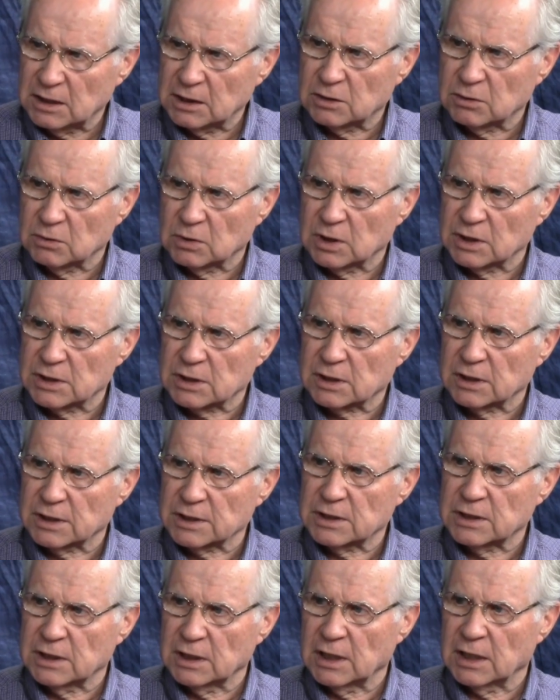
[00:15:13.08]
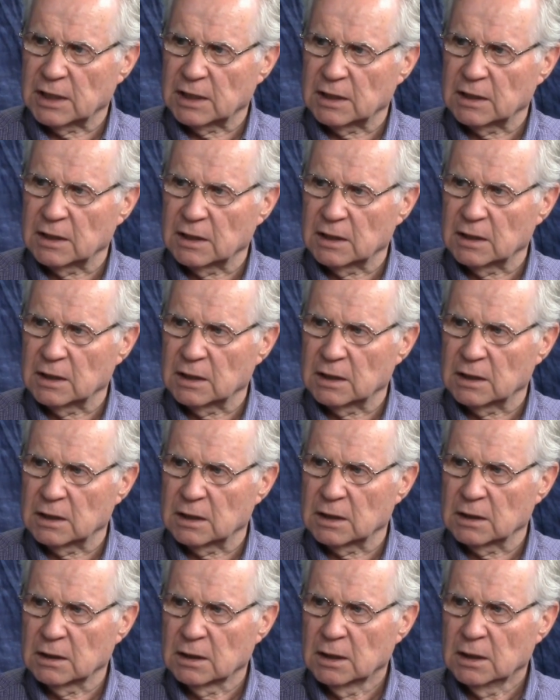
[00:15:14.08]
towards Christianity than,
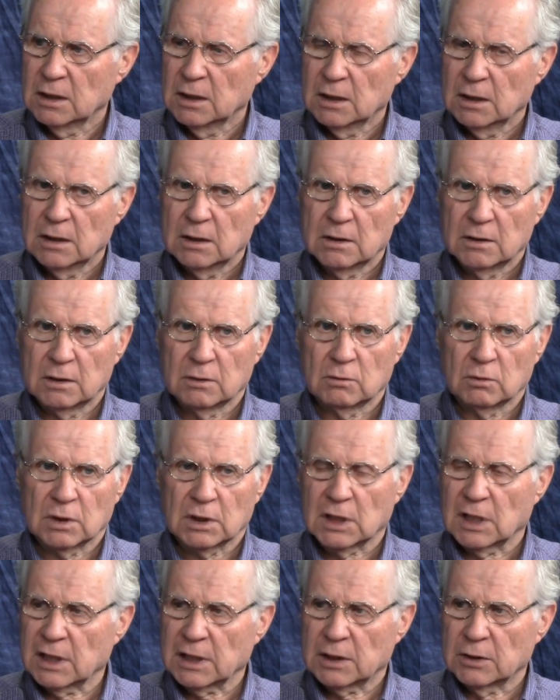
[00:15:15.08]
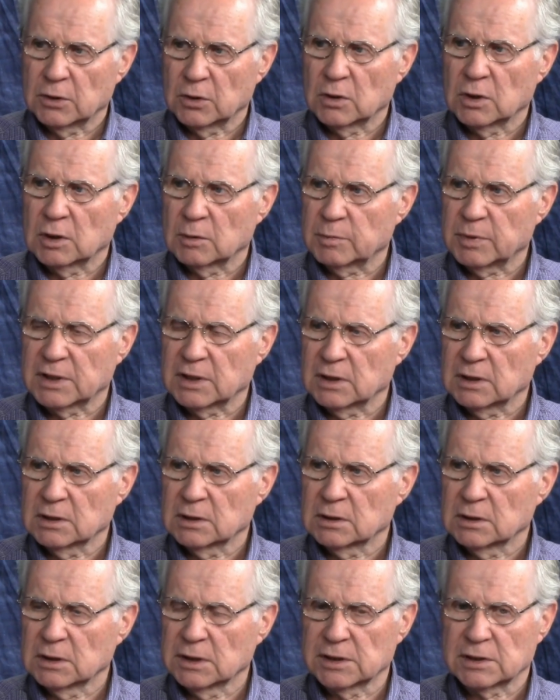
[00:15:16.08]
uh, than when I grew up, I, at wow.
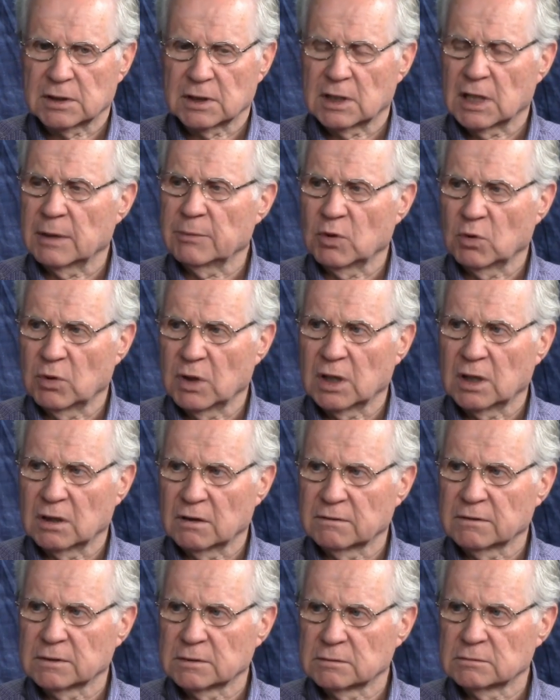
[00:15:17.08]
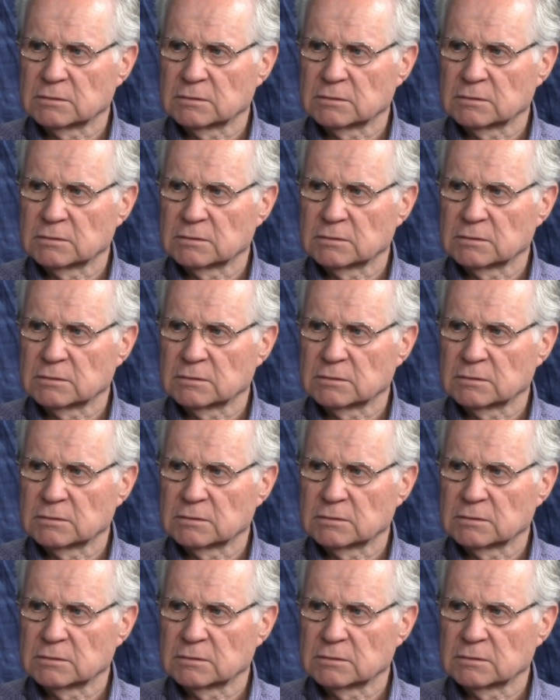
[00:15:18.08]
least that I'm aware of.